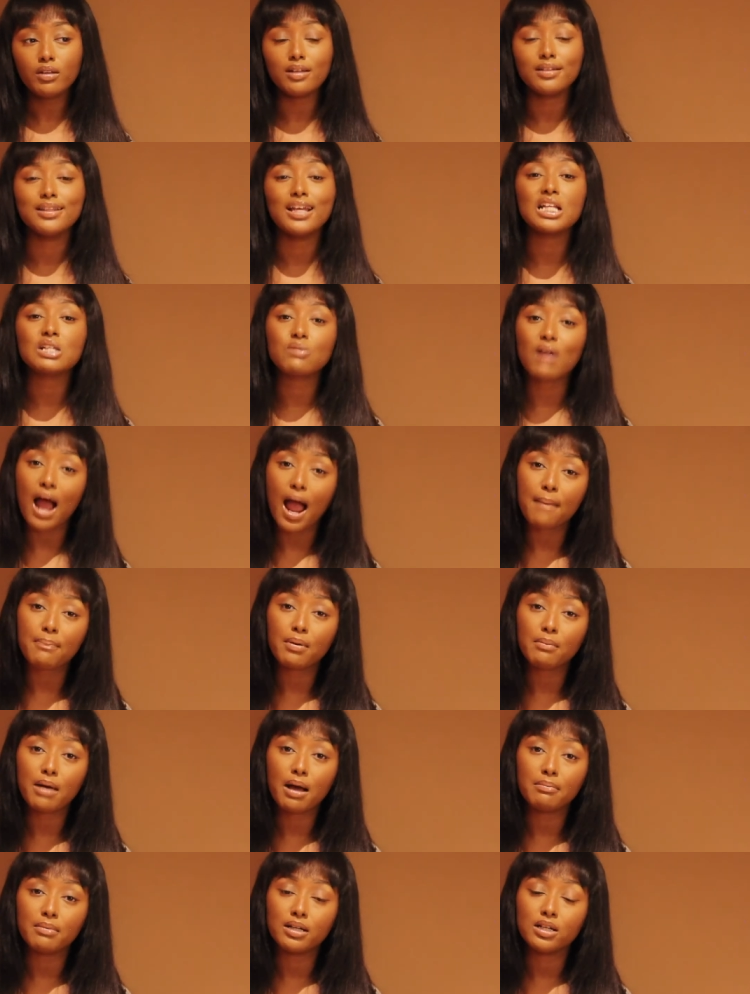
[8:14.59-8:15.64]
that's what I
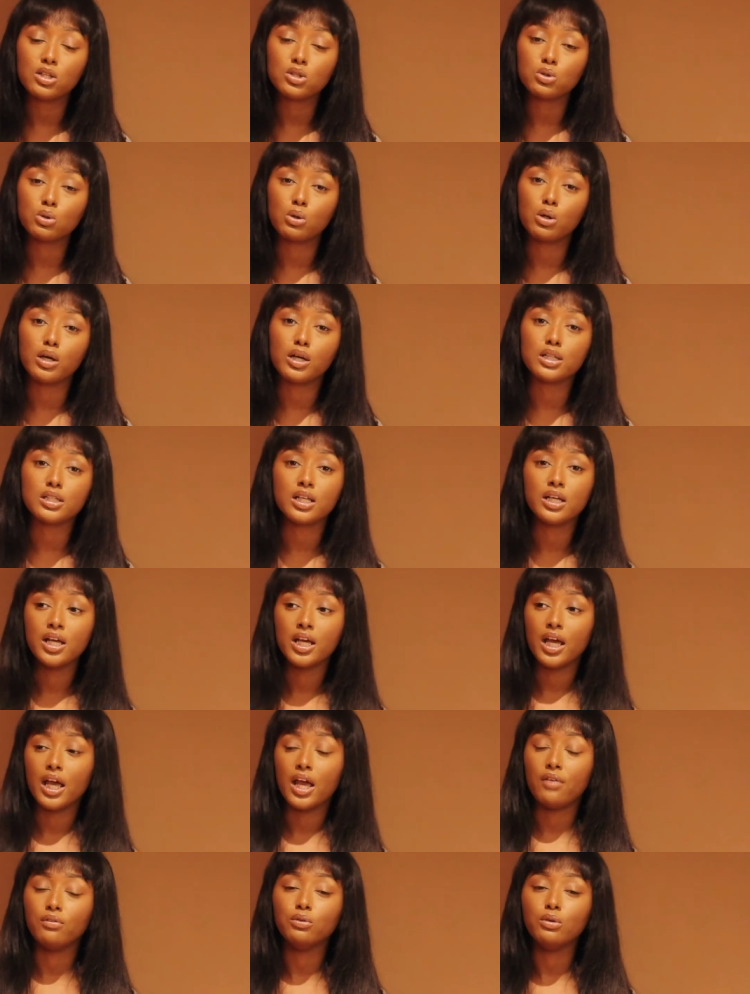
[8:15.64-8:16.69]
put my money towards.
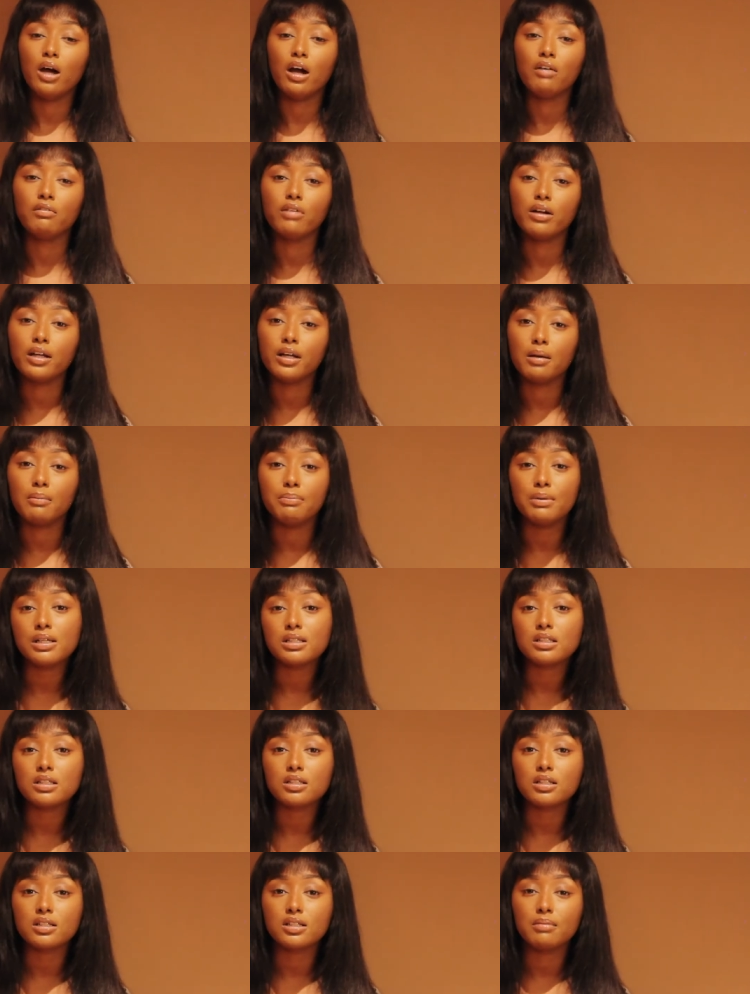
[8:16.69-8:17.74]
If you are running a
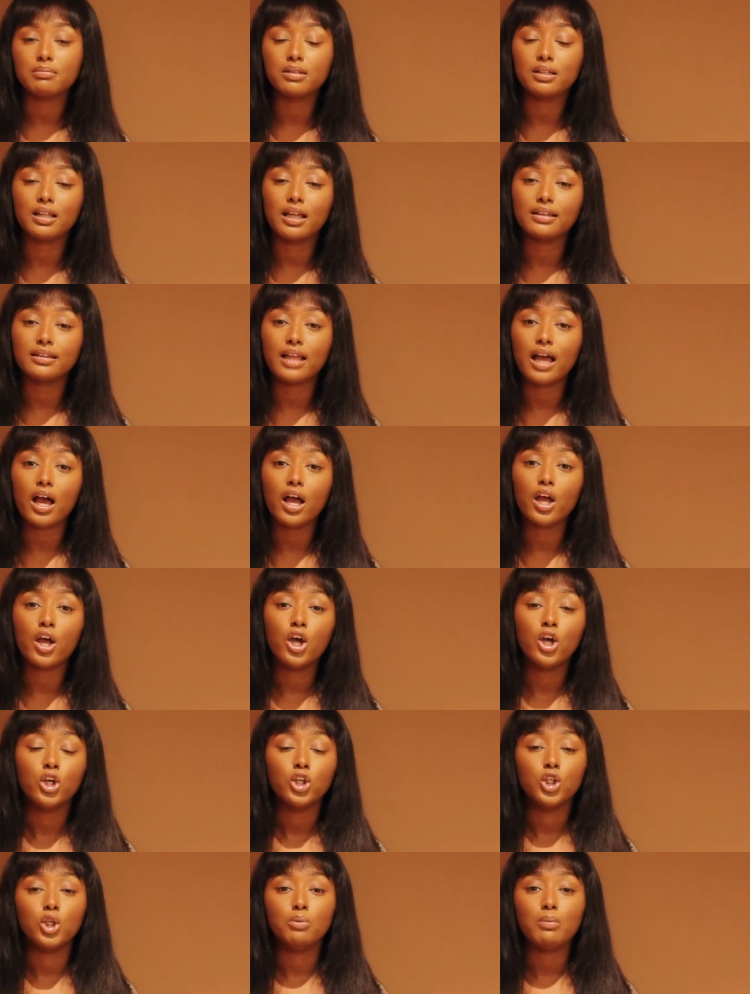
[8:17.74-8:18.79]
business or something like that,
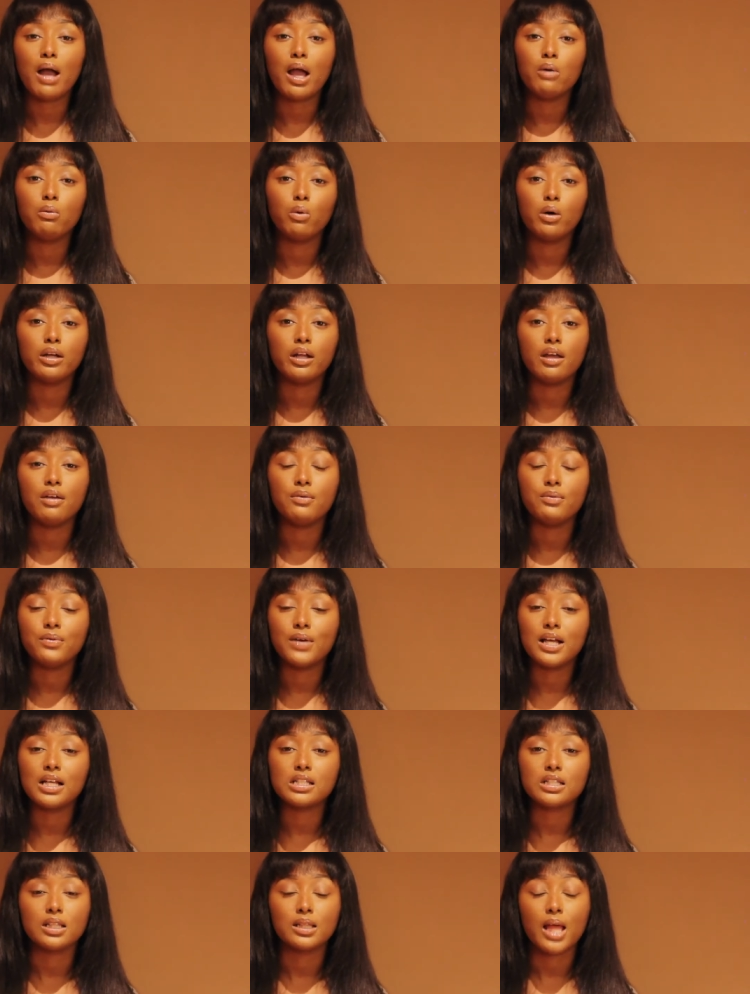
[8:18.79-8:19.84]
you might want to
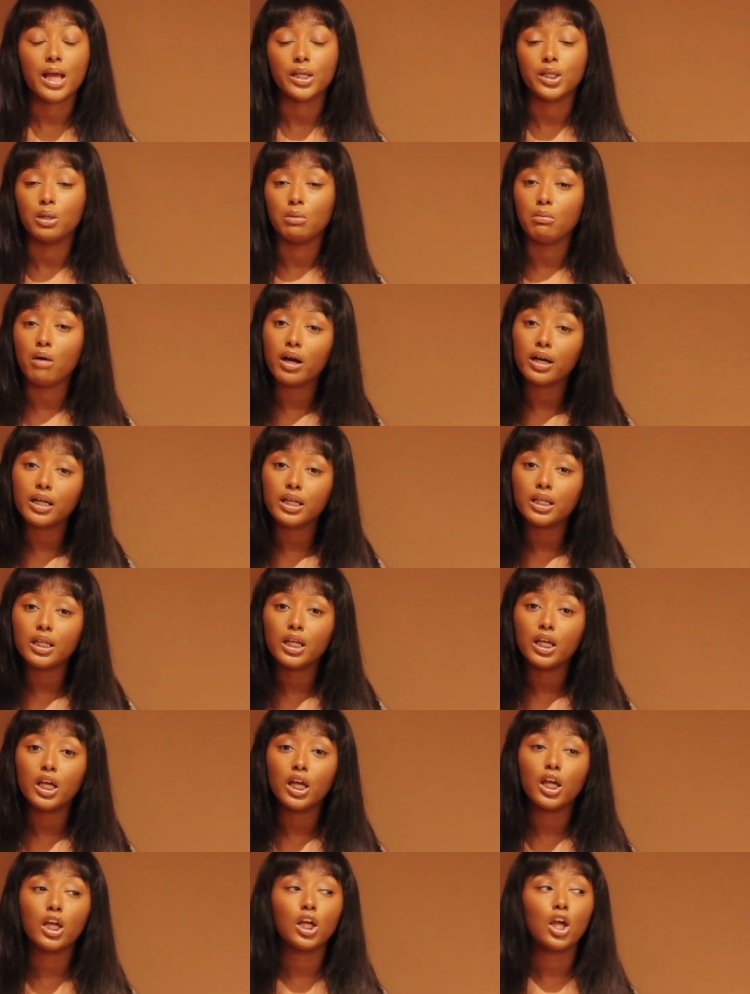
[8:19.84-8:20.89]
invest in like your
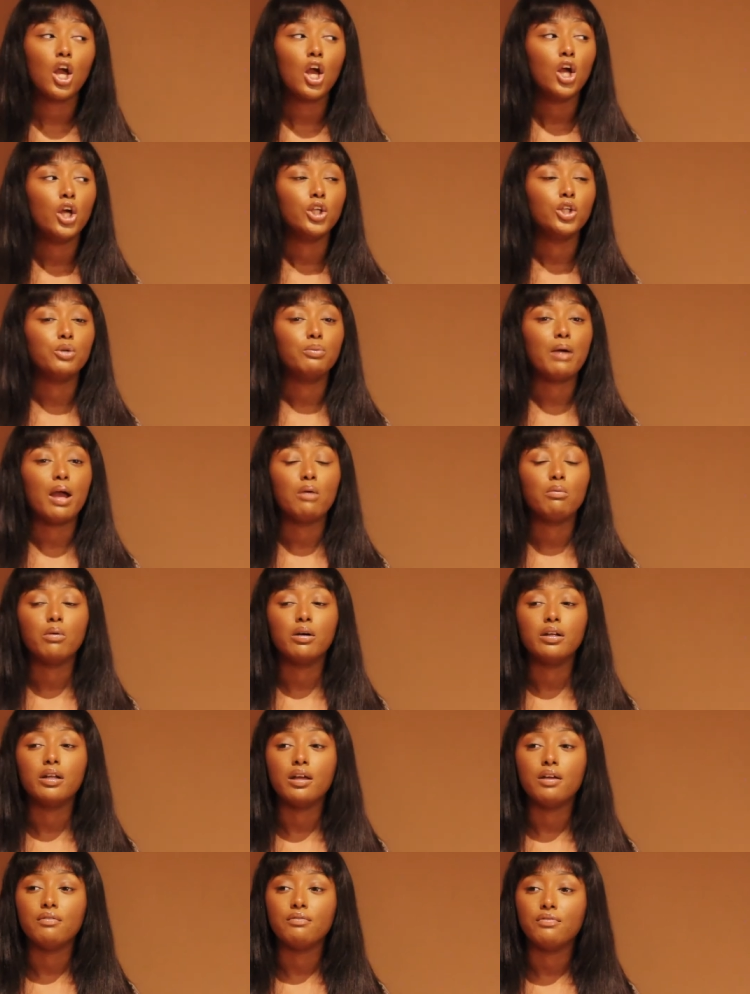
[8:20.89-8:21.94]
marketing. You might
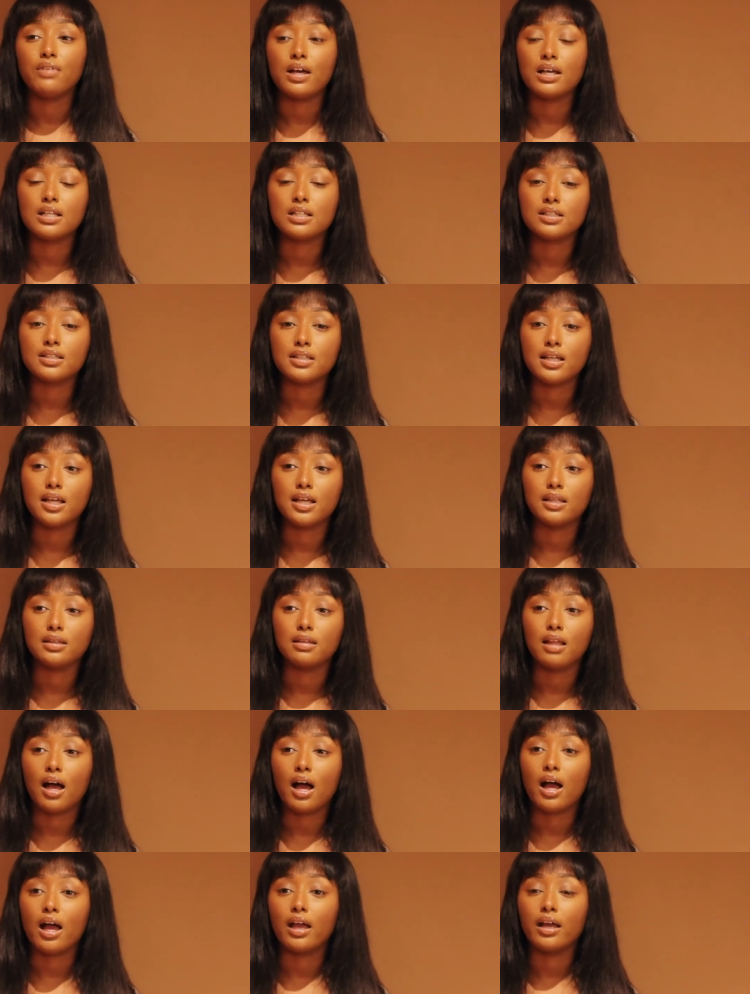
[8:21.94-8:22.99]
want to invest in
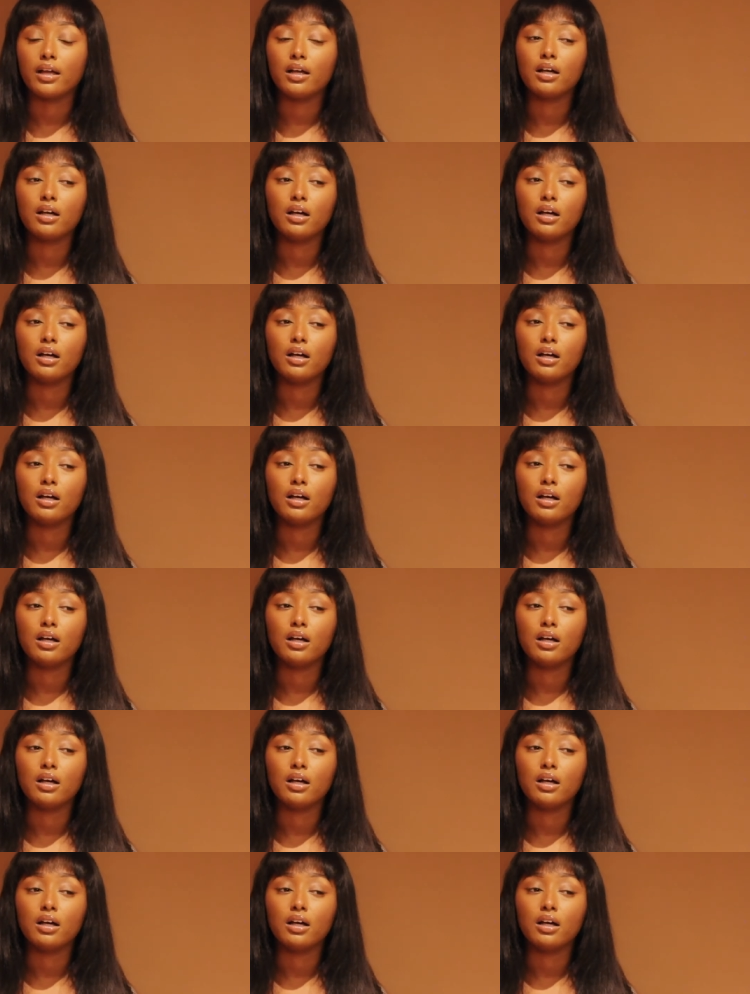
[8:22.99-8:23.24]
like